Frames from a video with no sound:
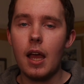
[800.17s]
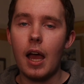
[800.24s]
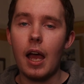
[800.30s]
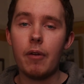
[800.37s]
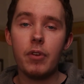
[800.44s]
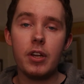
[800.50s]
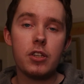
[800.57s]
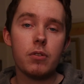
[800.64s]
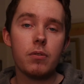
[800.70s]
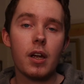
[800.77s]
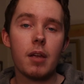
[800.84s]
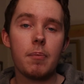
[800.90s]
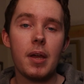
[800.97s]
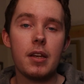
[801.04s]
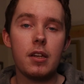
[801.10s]
I really do
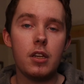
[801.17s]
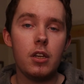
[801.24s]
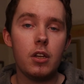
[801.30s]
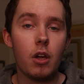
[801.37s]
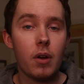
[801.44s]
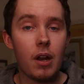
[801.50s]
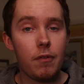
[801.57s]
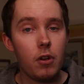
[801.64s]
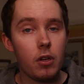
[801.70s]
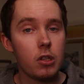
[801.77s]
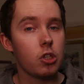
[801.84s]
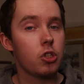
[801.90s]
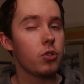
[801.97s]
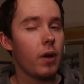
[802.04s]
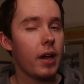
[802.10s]
recommend that you go and have a look at
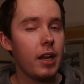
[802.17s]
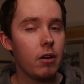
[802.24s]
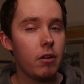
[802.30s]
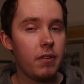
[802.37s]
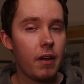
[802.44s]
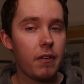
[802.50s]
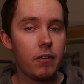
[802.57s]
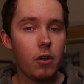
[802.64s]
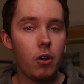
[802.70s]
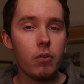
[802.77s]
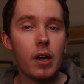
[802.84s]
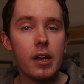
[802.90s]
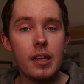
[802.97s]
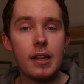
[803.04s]
the trailer if you haven't already.